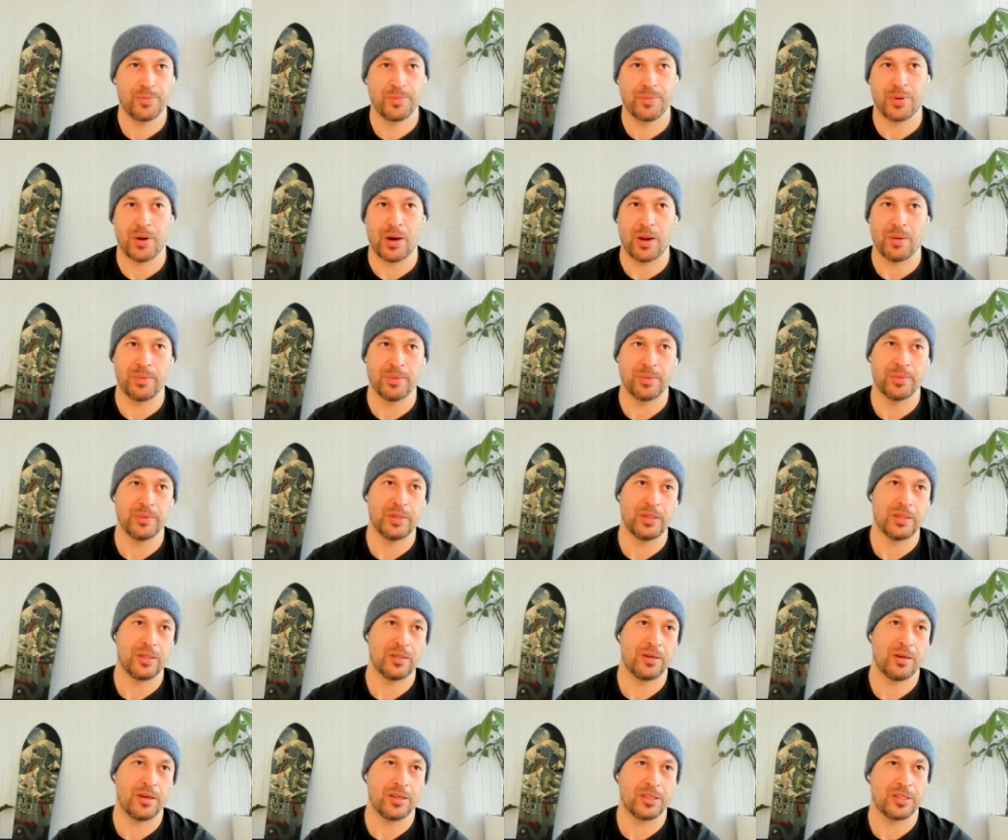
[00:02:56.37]
probably
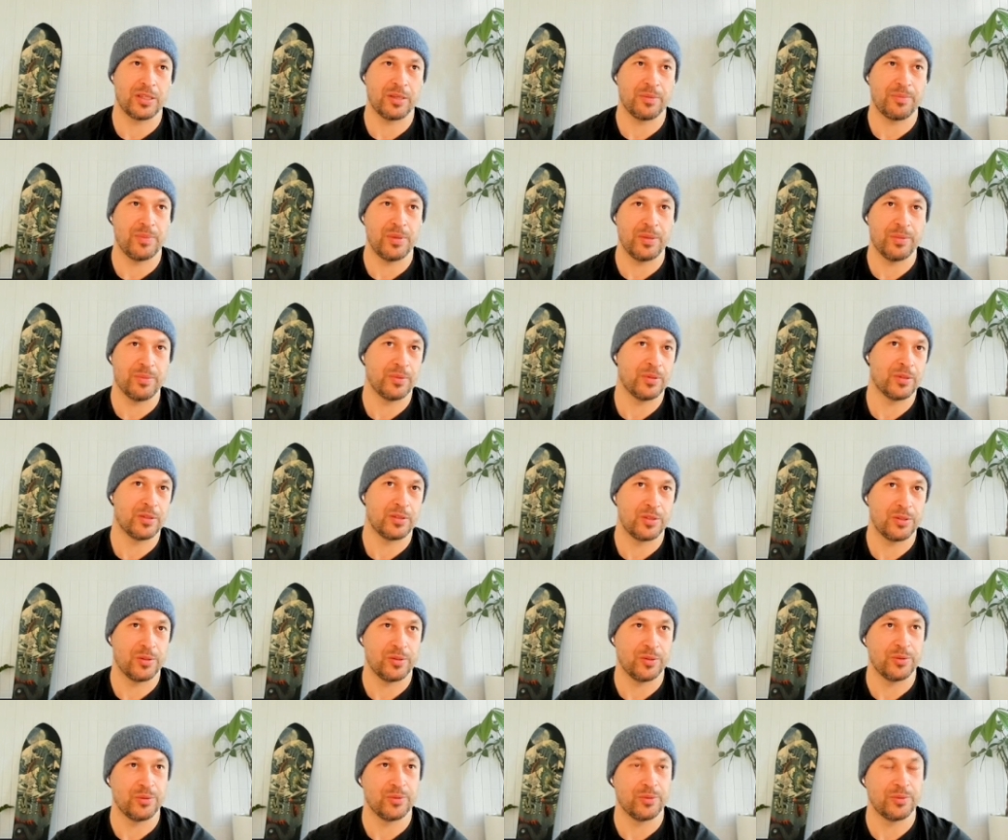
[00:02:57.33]
causing people
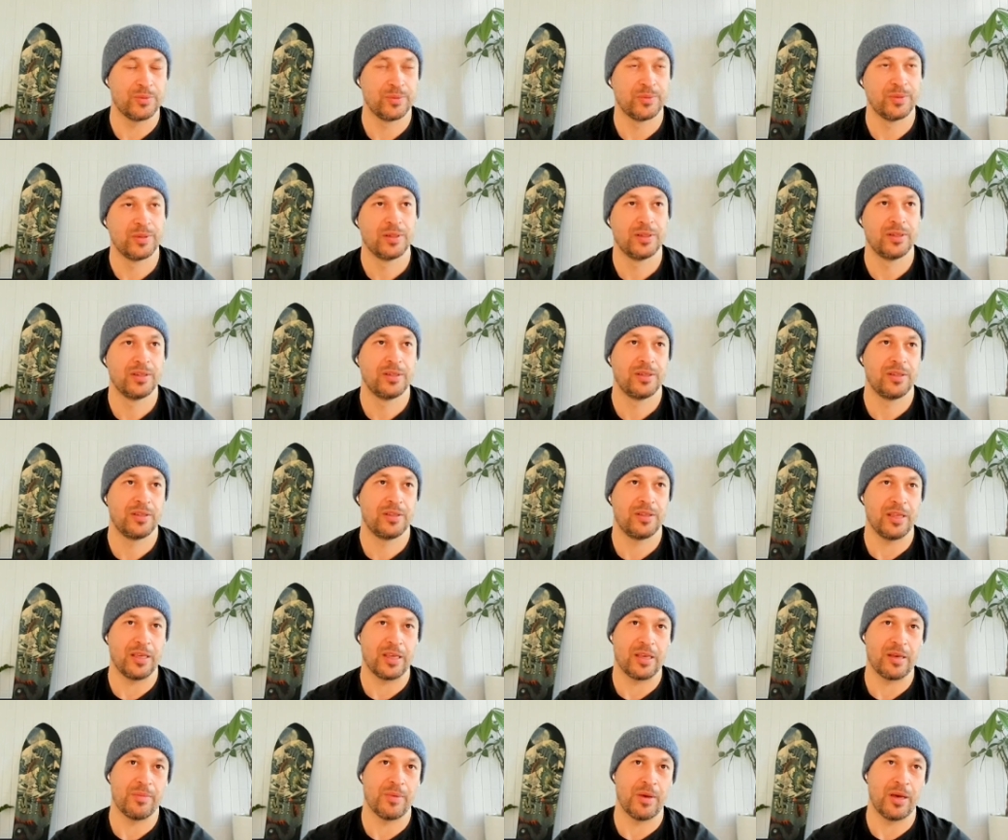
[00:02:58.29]
to
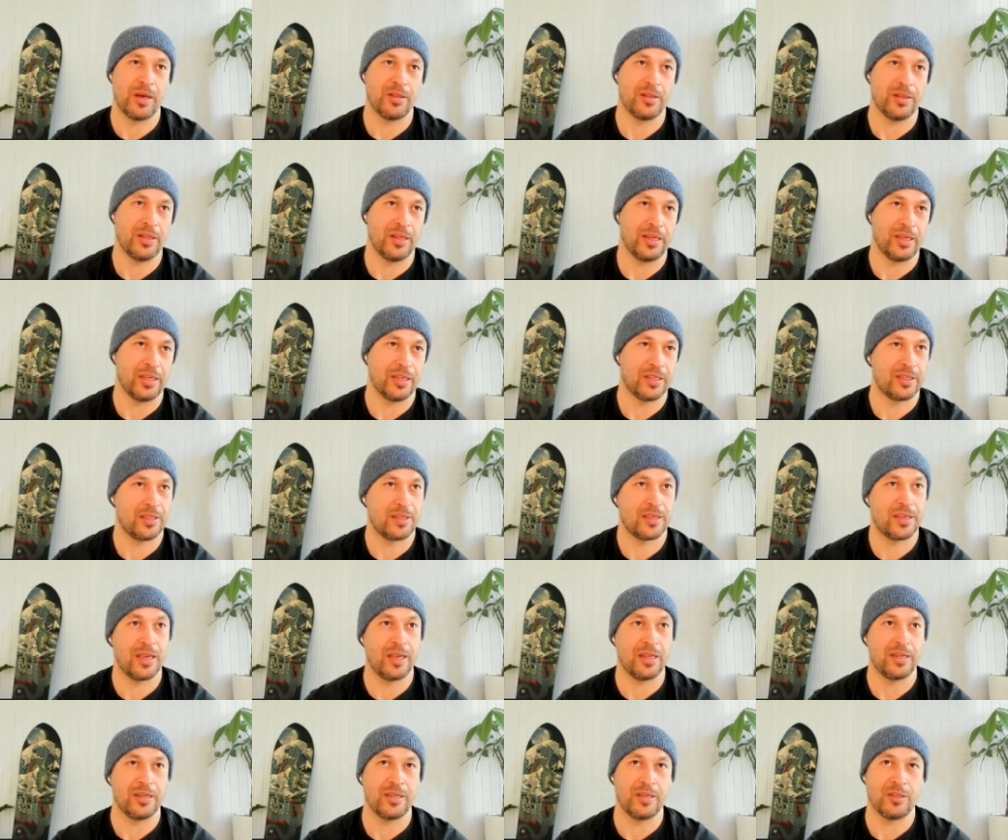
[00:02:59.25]
think about
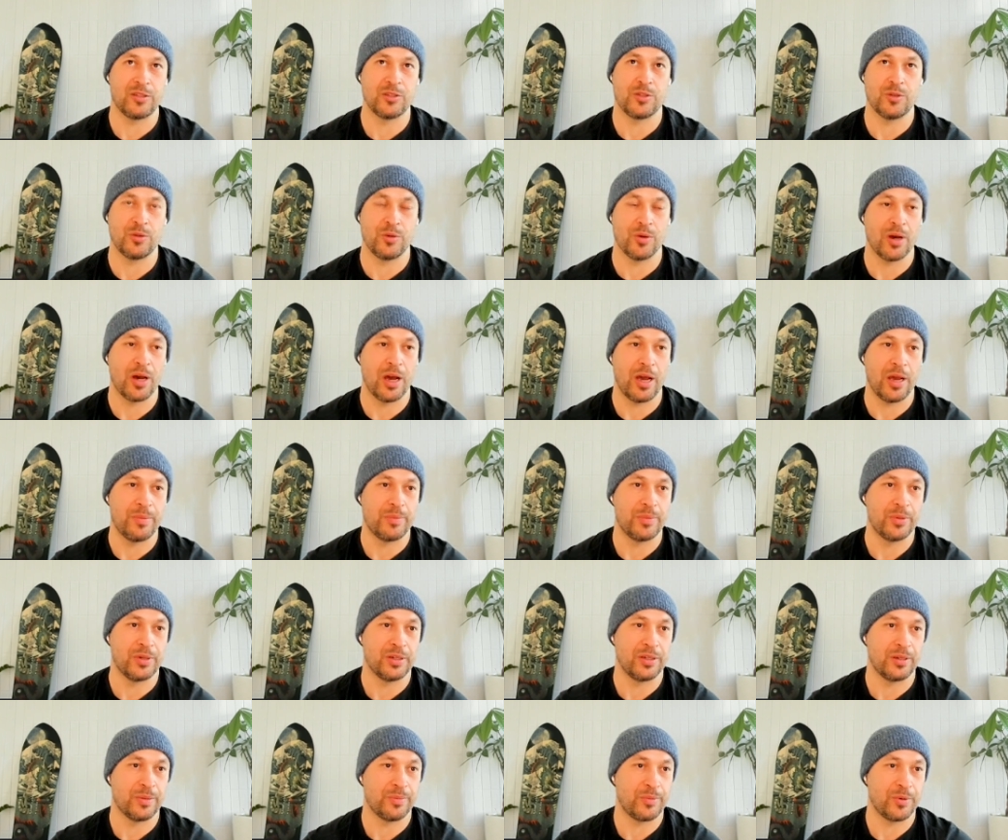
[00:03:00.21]
can they do a
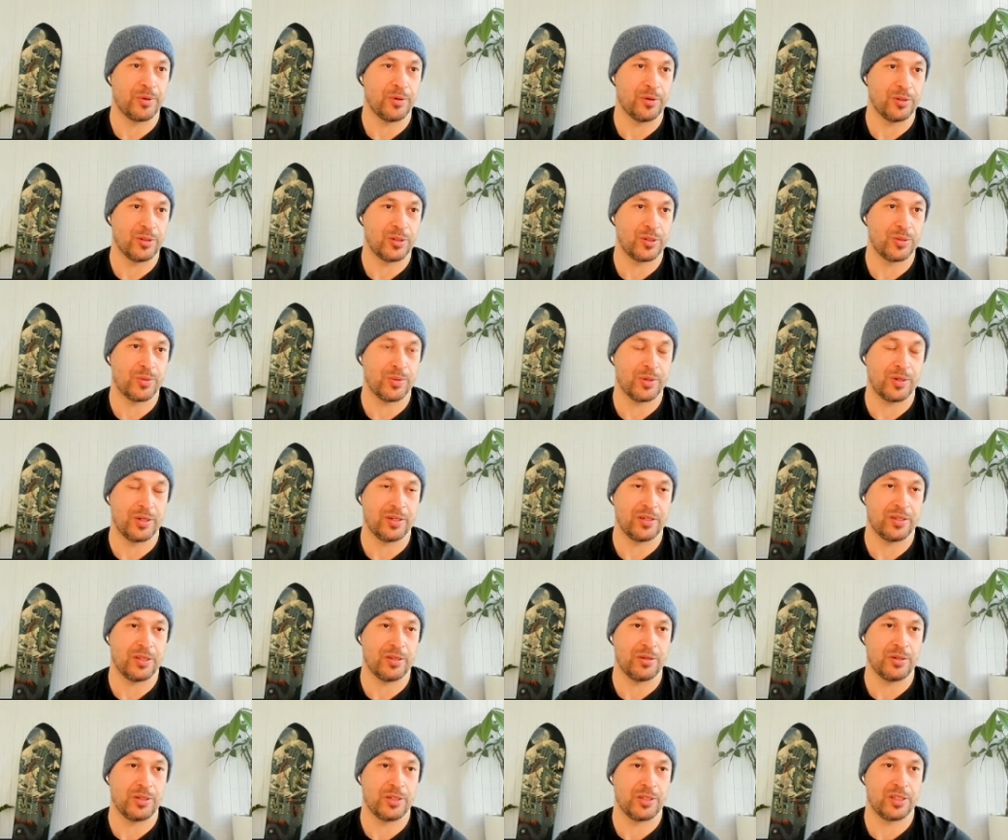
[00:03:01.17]
hybrid approach where
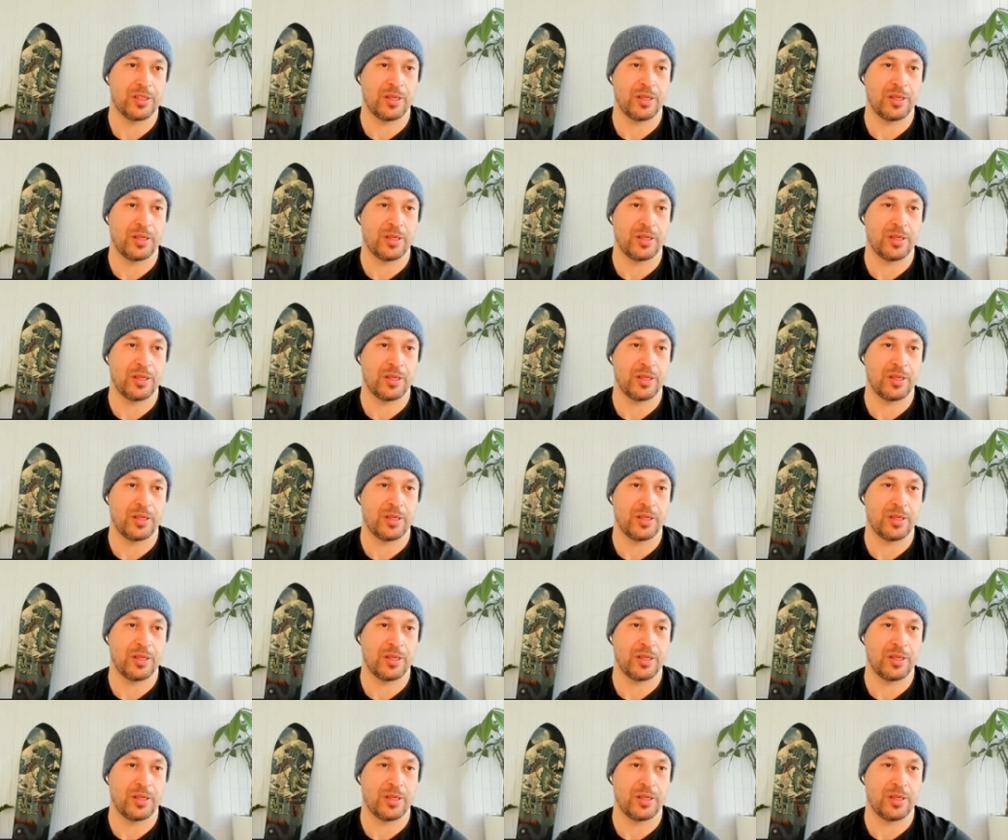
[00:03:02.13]
there's